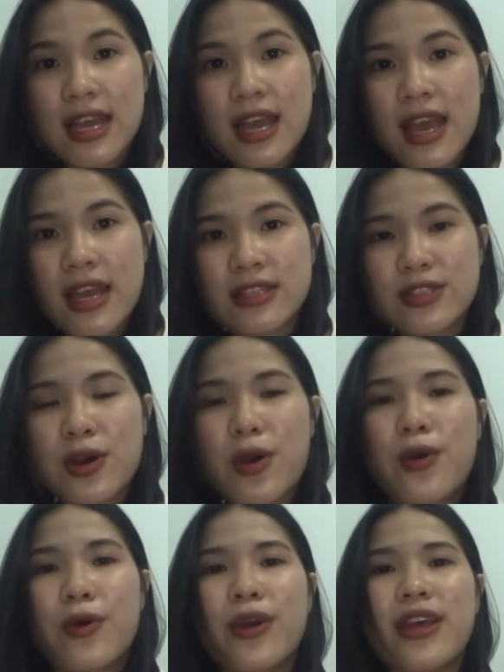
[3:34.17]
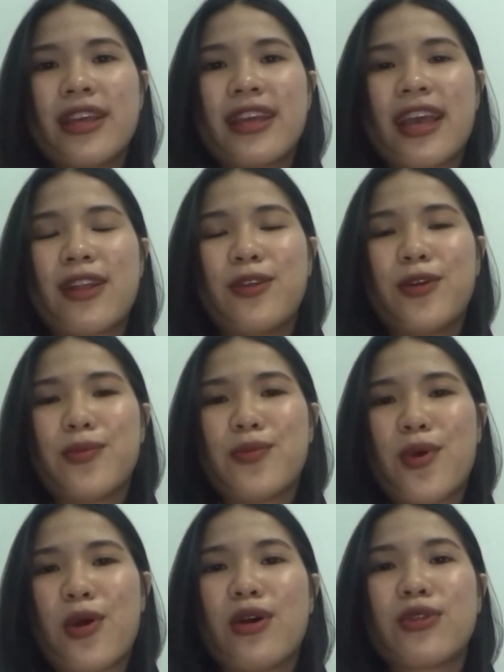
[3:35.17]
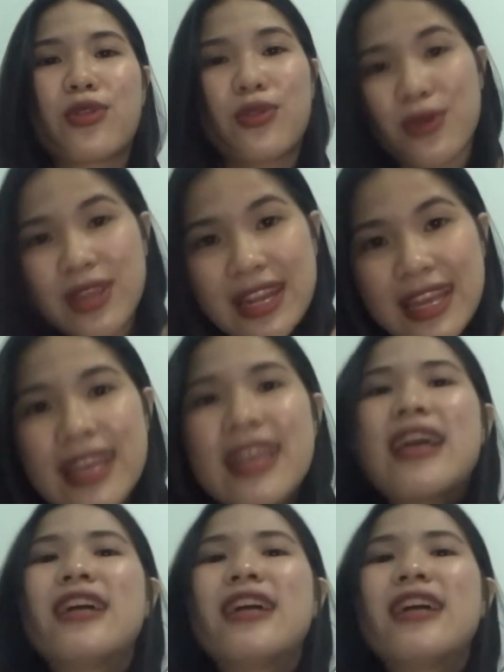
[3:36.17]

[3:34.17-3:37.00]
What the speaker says: so it can look more 3D.